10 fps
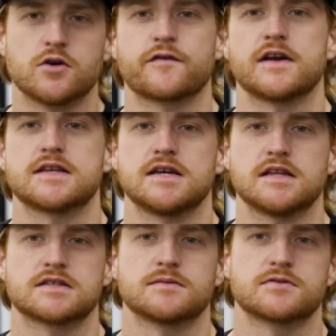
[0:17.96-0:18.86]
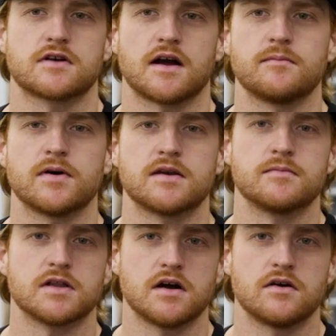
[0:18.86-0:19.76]
Don't forget to hit the subscribe button
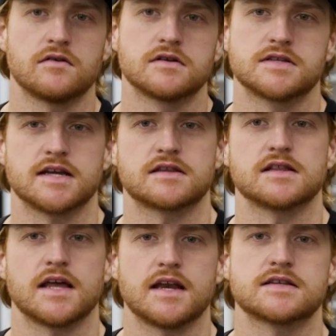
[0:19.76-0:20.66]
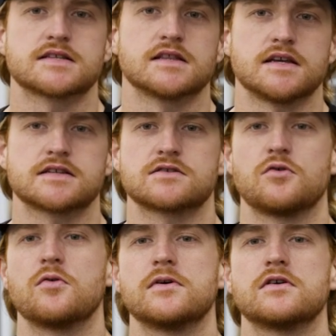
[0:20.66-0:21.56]
below to get the latest Lynx
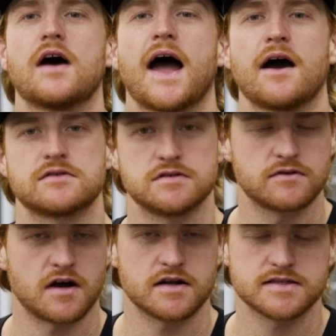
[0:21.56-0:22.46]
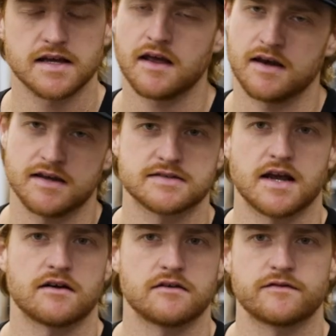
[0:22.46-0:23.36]
snowmobile how-to content and insider